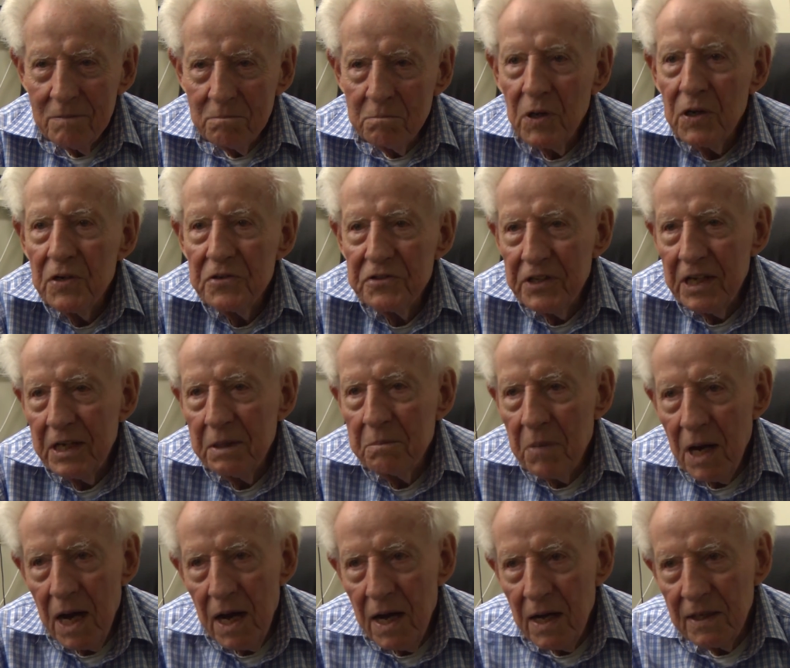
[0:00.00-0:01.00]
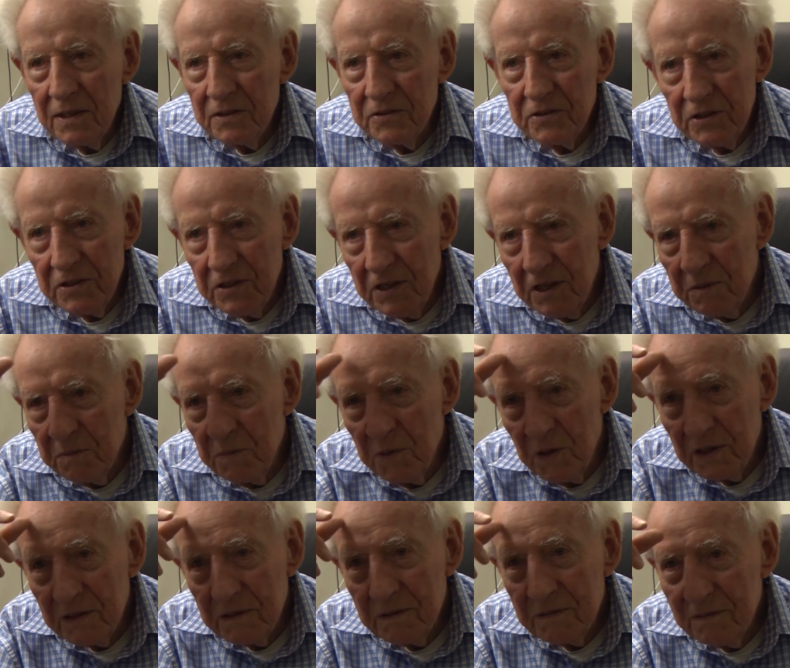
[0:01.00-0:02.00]
Bursting Bonds is his
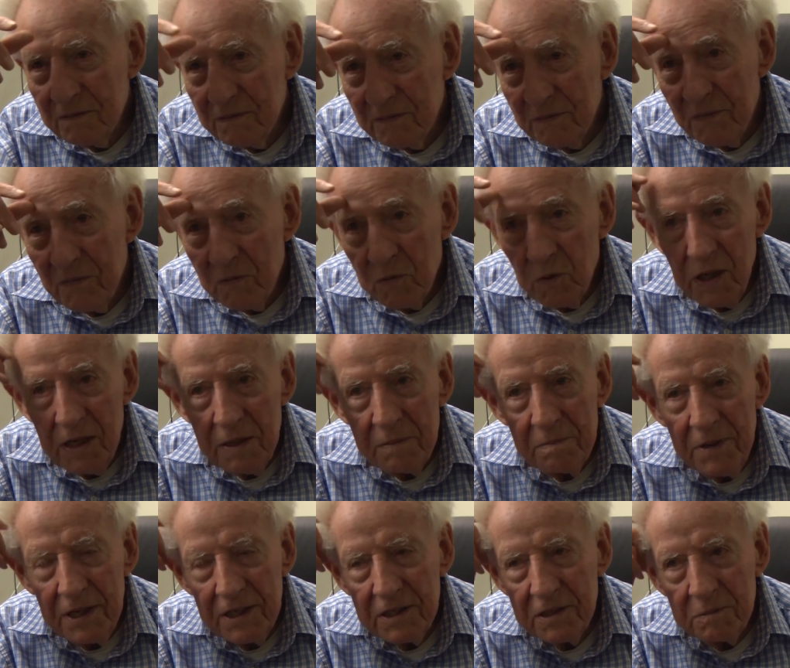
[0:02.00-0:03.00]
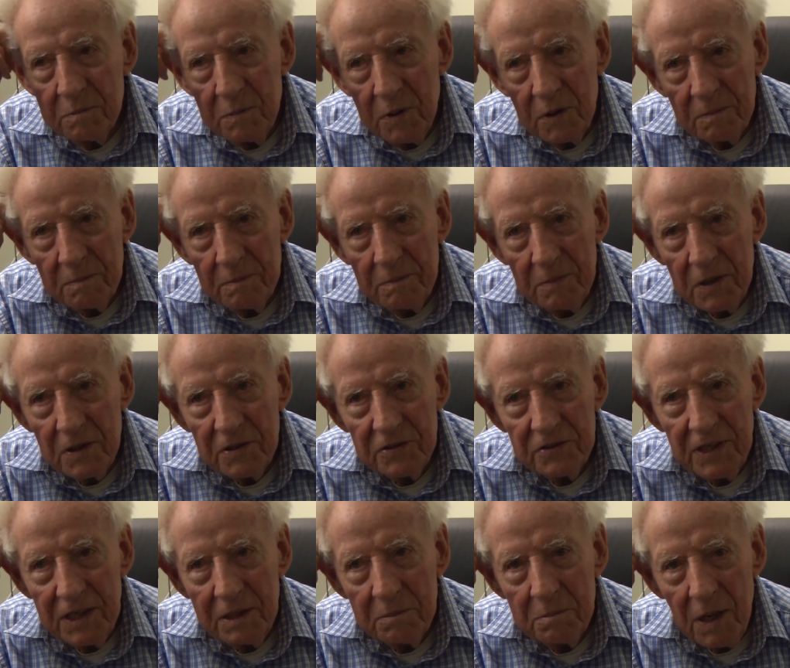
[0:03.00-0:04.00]
book, William Pickens' book,
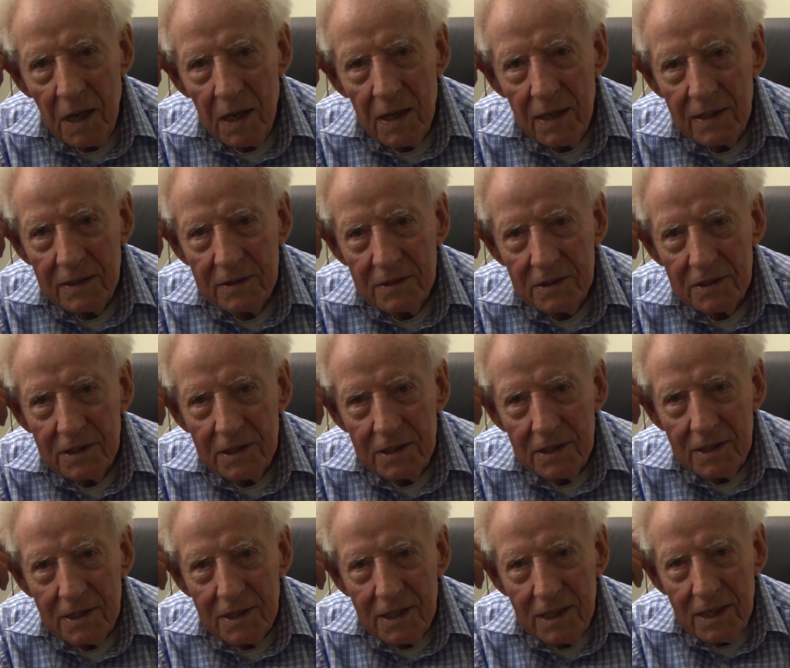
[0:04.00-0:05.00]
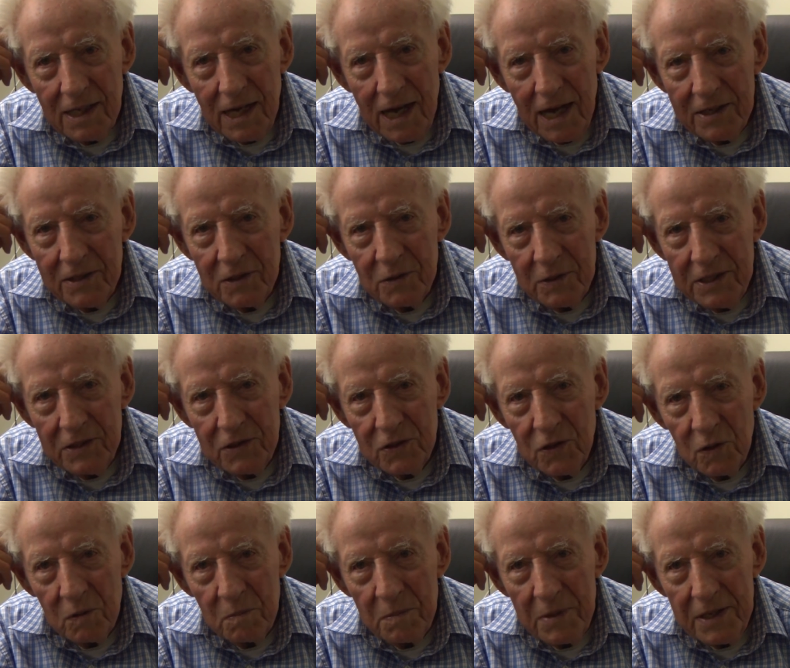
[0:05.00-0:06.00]
Bursting Bonds. I know he
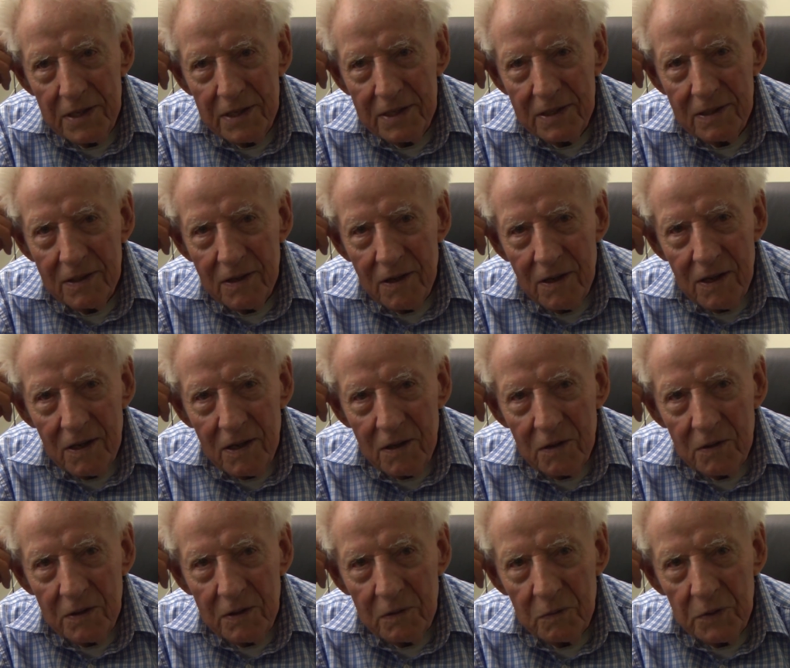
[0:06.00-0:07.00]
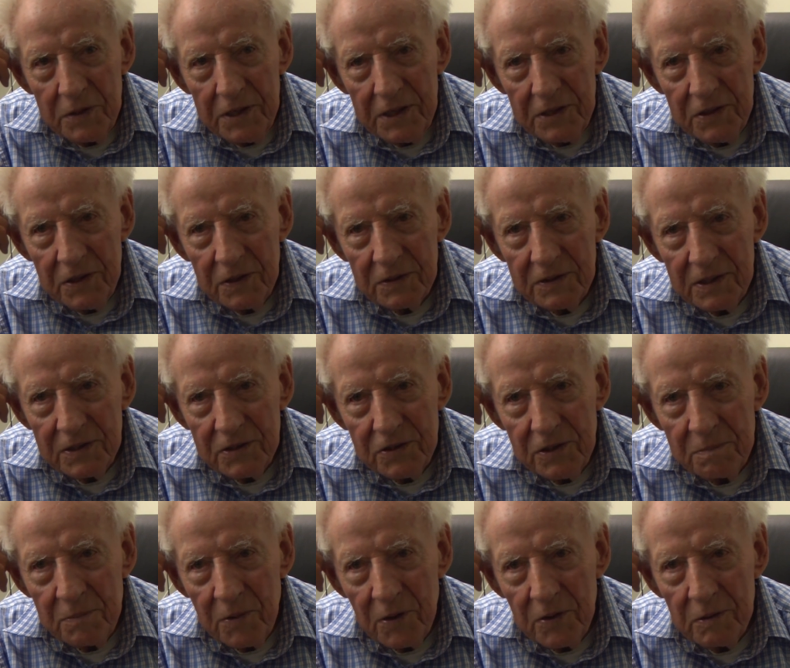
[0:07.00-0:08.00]
told me that when he took a
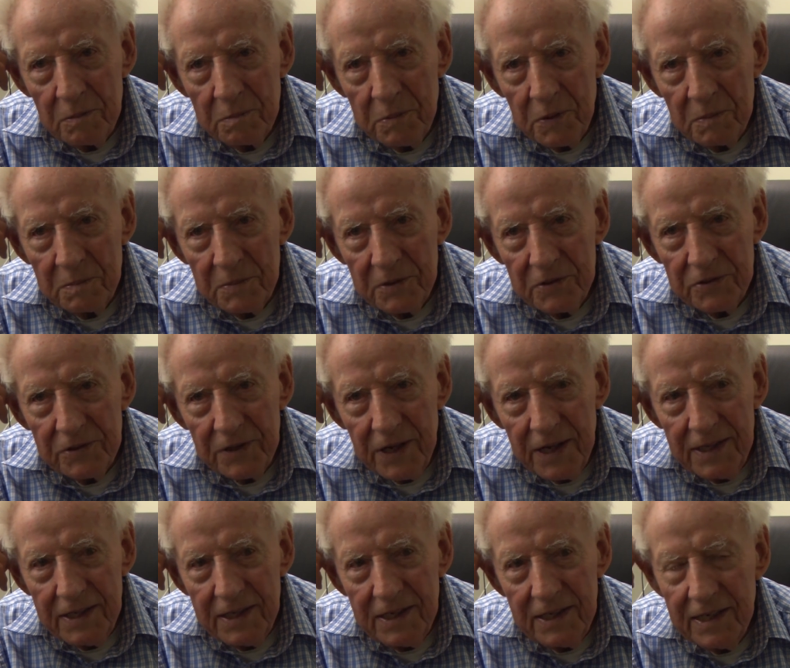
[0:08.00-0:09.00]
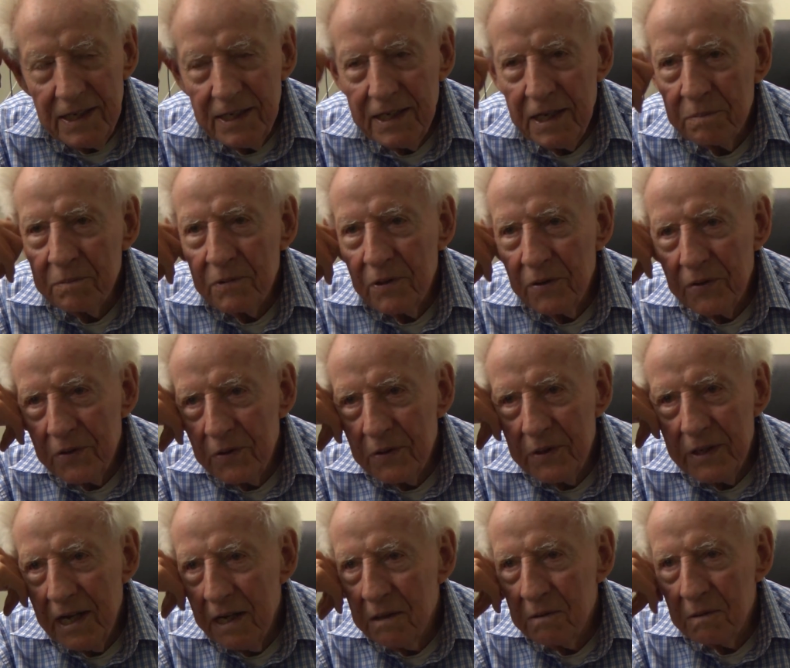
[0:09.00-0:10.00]
trip on the Pullman train, he kept a
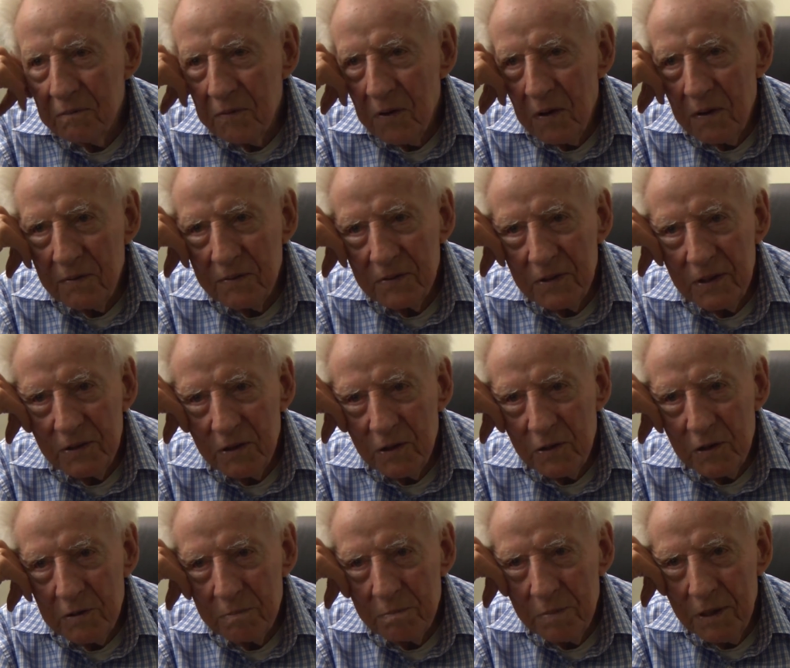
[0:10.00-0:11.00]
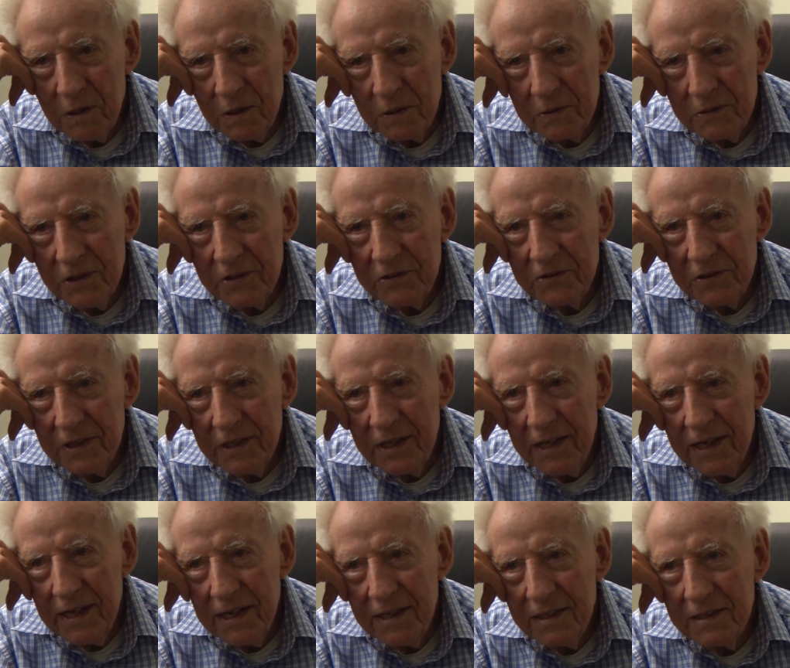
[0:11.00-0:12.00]
.38 revolver under his pillow just in
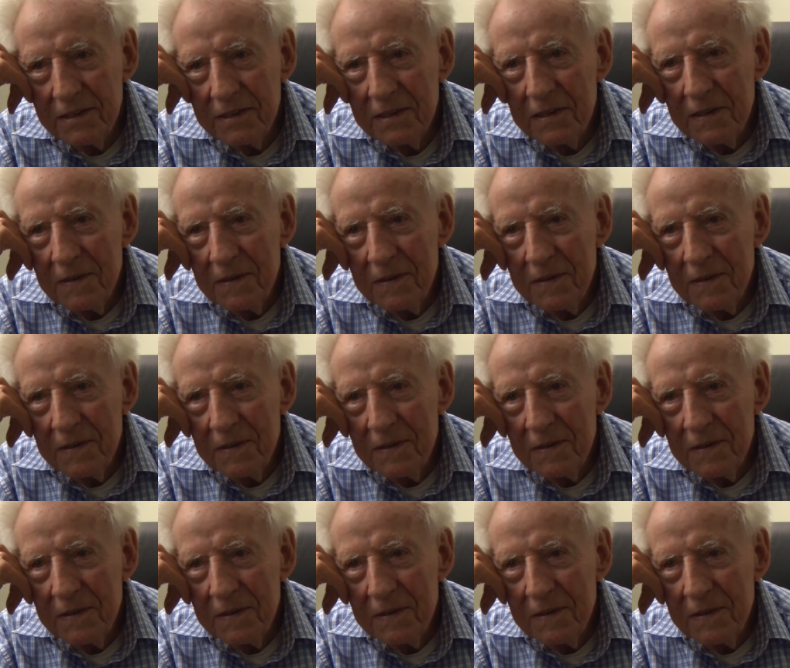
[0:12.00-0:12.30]
case.